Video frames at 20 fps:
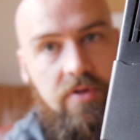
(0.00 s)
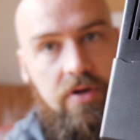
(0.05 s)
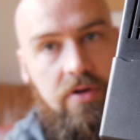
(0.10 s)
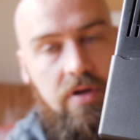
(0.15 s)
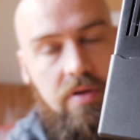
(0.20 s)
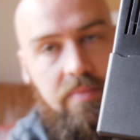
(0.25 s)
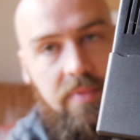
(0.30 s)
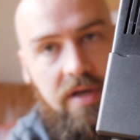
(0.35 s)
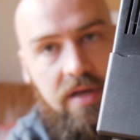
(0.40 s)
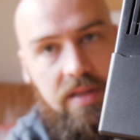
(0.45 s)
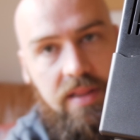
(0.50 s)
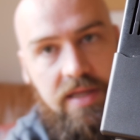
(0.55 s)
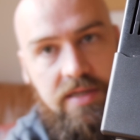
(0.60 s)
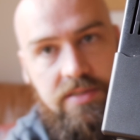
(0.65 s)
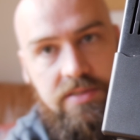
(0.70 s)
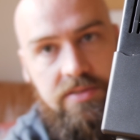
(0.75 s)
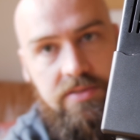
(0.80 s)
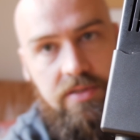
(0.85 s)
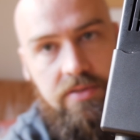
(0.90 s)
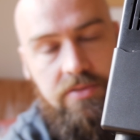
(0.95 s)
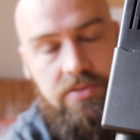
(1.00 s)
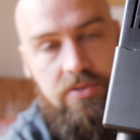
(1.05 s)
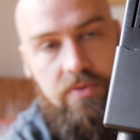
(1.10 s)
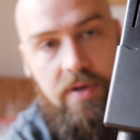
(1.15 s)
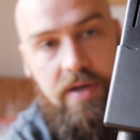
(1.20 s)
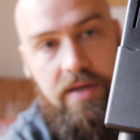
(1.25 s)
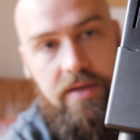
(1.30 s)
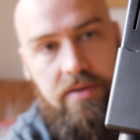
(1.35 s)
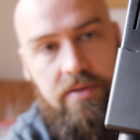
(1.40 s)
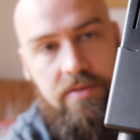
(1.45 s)
not got my glasses on, so
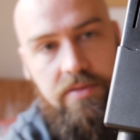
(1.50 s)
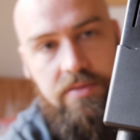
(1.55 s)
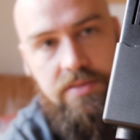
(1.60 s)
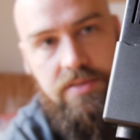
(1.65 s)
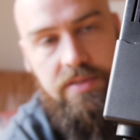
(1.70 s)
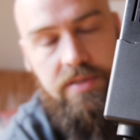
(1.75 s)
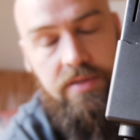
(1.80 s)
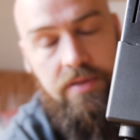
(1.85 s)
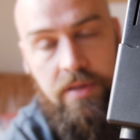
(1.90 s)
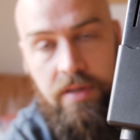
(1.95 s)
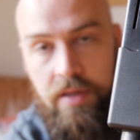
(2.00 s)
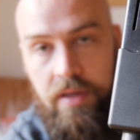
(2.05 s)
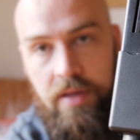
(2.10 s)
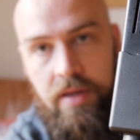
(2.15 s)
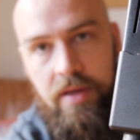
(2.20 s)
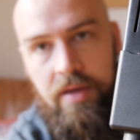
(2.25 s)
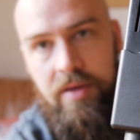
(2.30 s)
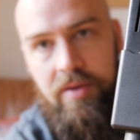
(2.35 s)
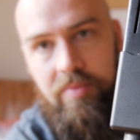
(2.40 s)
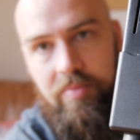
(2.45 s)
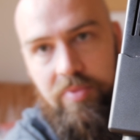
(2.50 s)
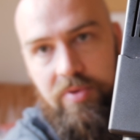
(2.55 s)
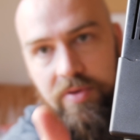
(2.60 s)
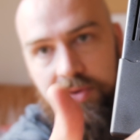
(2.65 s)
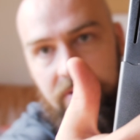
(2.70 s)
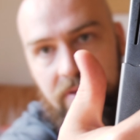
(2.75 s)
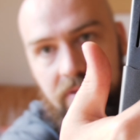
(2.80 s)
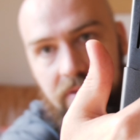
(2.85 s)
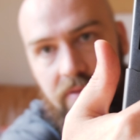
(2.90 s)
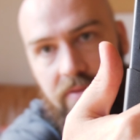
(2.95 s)
I can't see it. But